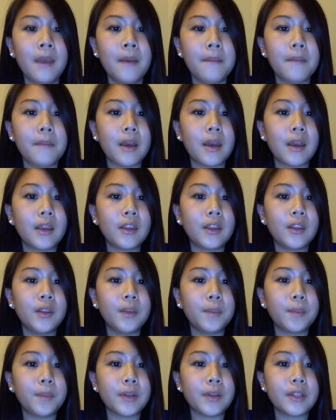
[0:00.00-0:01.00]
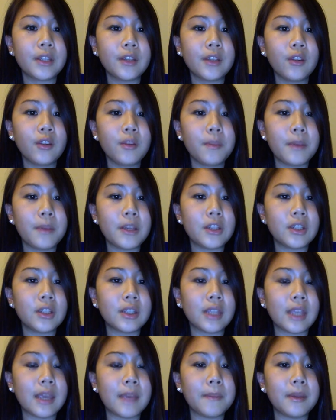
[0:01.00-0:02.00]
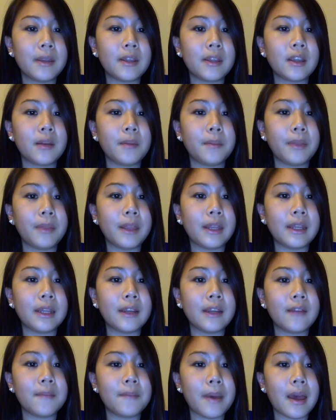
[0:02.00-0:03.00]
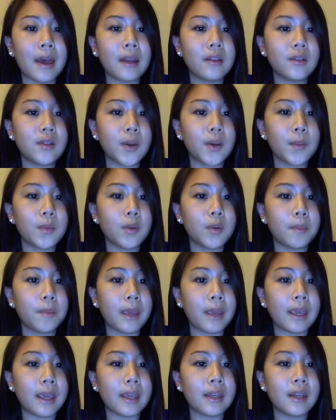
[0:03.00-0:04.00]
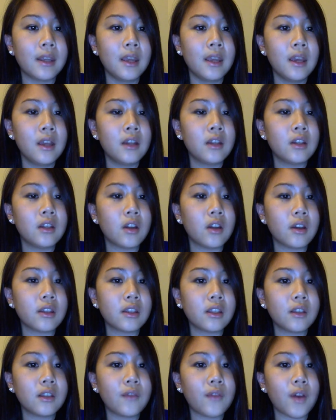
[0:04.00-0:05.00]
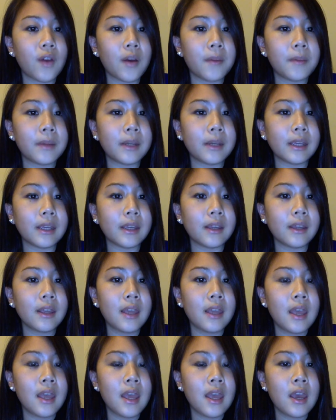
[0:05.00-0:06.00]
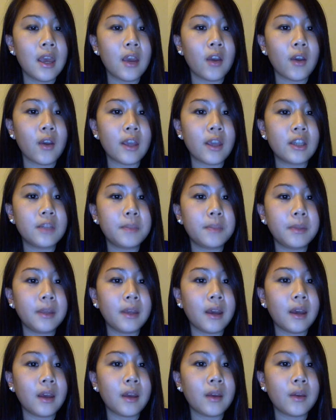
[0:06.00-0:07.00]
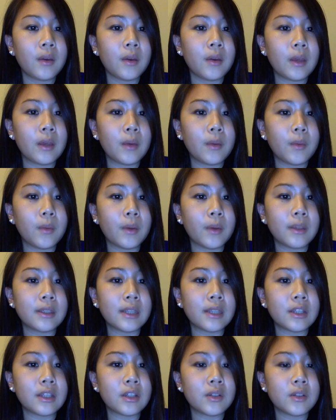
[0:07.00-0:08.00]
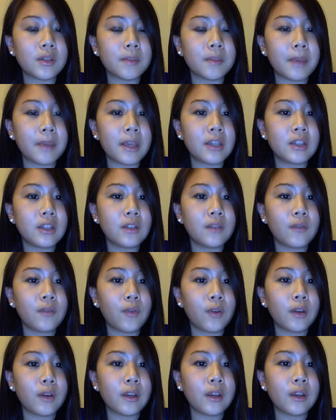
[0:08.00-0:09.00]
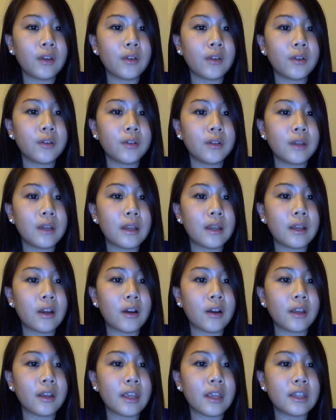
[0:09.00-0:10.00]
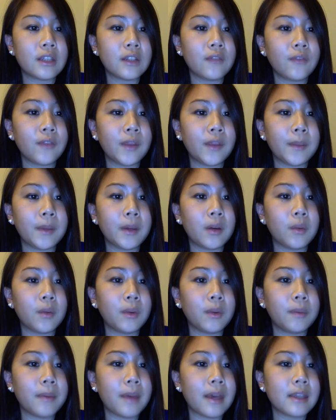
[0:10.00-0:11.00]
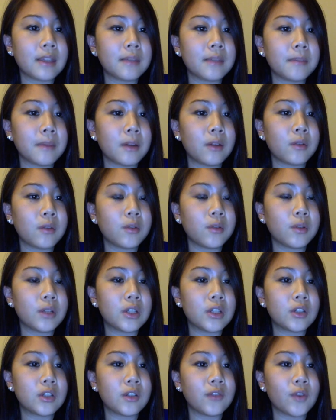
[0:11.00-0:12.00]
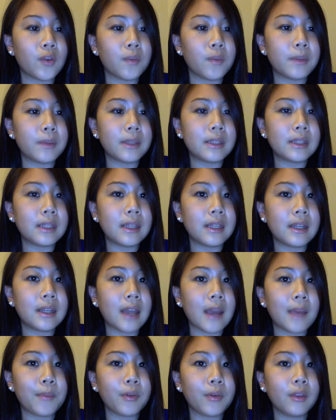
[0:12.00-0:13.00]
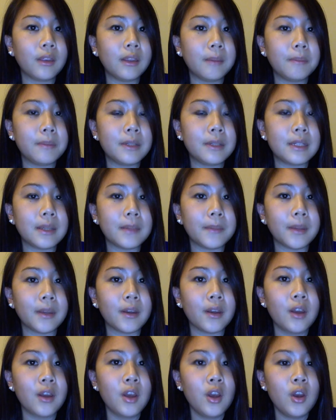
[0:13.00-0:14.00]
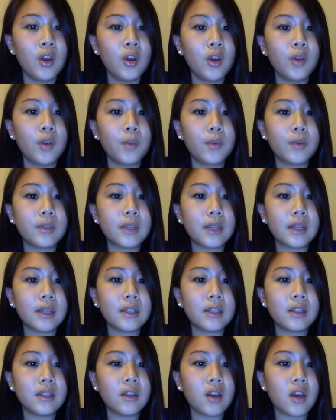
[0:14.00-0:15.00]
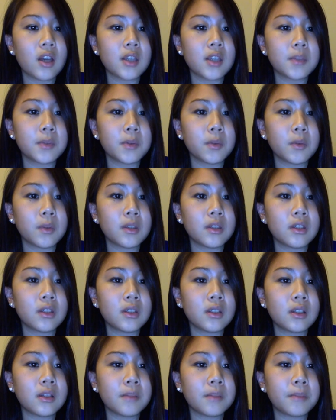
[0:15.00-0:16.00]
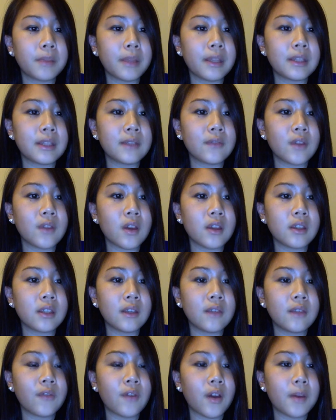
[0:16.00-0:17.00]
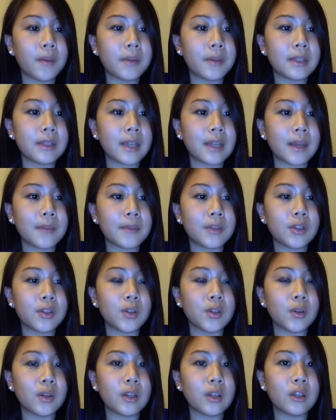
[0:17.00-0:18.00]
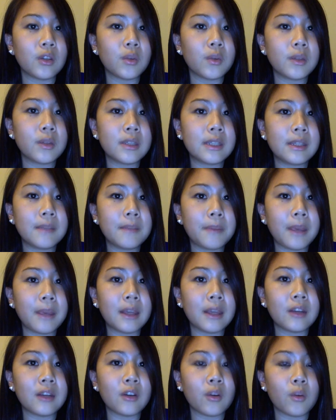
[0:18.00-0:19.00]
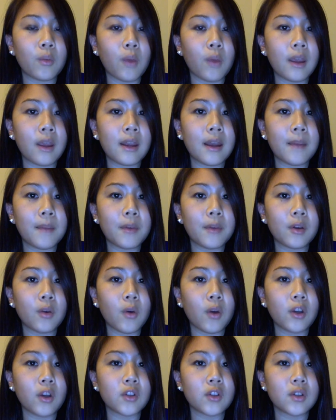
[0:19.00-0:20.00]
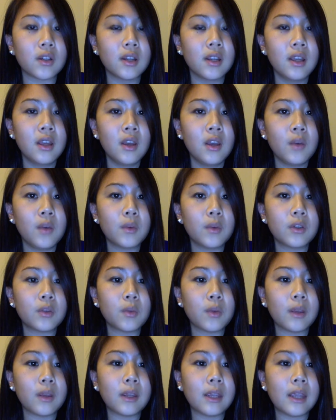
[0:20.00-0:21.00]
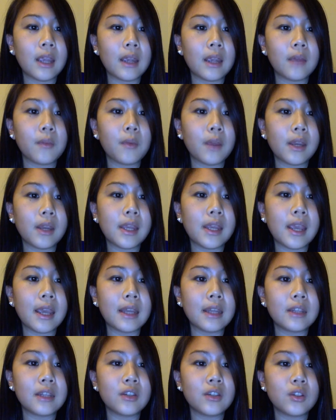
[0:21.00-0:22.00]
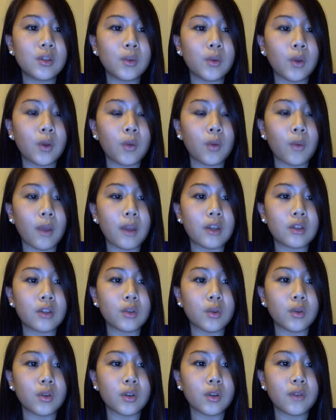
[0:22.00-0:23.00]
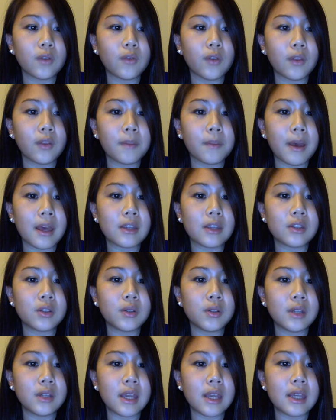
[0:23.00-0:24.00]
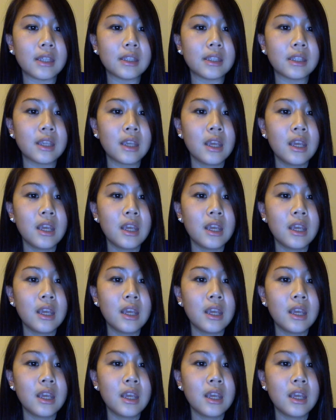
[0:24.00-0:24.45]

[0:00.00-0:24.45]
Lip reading: My particular patient came in complaining of bad abdominal pain, nausea, vomiting. Her HPI was that she was a patient 40-year-old Caucasian female with past medical history of obesity and hyperlipidemia who presented to the hospital with complaints of nausea and vomiting ×2 and increasing pain in her right upper quadrant, which radiated to her right shoulder for the past 2 days.